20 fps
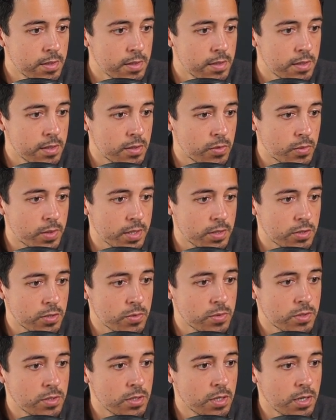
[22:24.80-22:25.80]
Alright, so
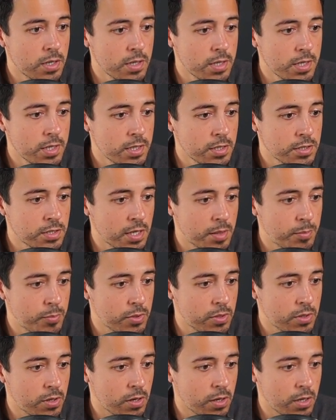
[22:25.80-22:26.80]
it's not in a separate
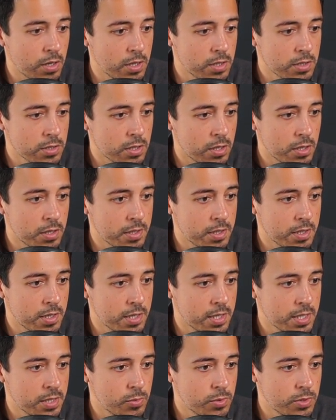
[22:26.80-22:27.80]
class like I
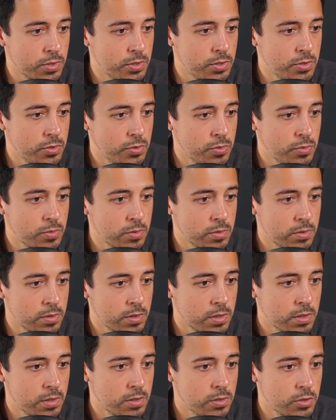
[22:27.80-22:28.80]
would do.
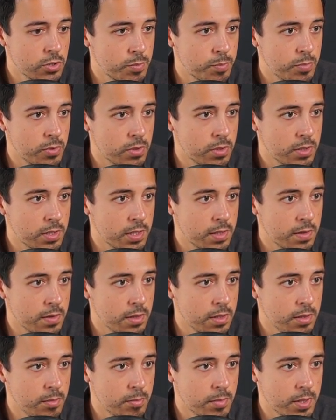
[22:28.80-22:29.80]
Just put it in the
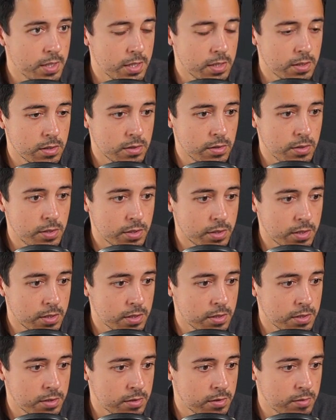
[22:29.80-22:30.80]
main.dart,
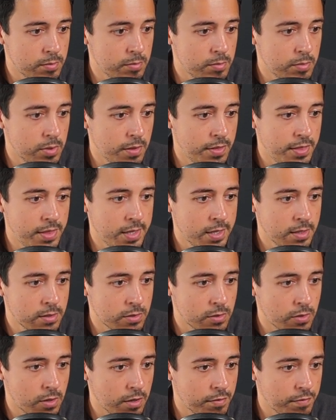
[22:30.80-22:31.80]
but that's
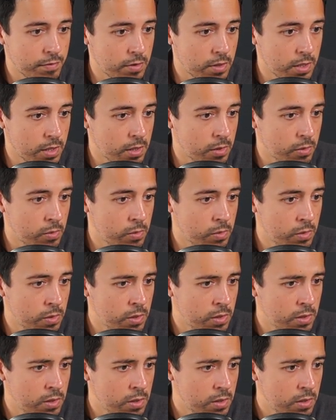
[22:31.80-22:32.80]
okay for now.
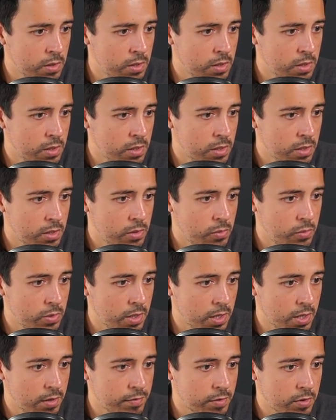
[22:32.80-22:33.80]
We
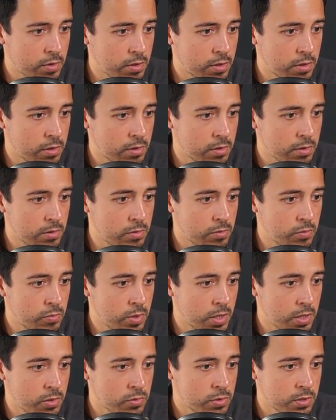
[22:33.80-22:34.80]
have our
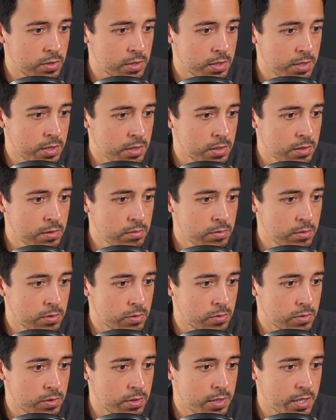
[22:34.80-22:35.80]
routes here, so
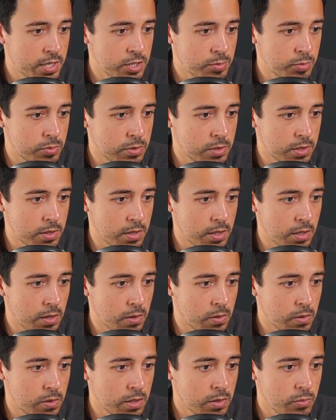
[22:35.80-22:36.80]
the dashboard and the
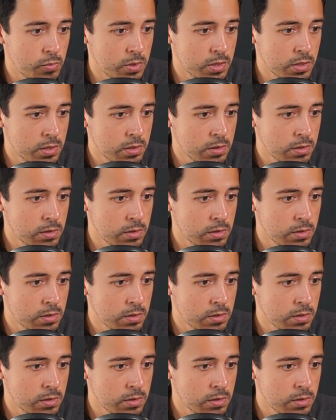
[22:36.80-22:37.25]
login one.